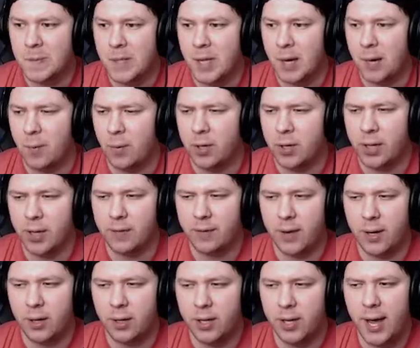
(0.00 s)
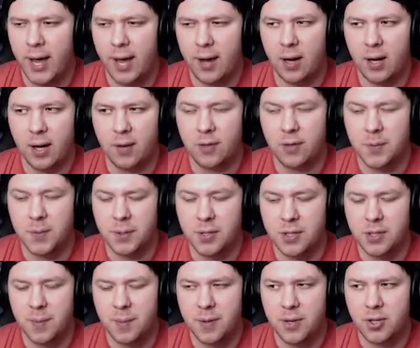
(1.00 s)
And I'm wondering if I already had enough to special
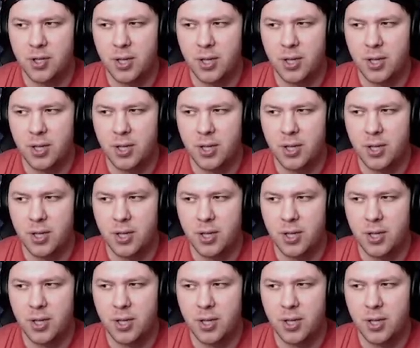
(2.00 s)
summon the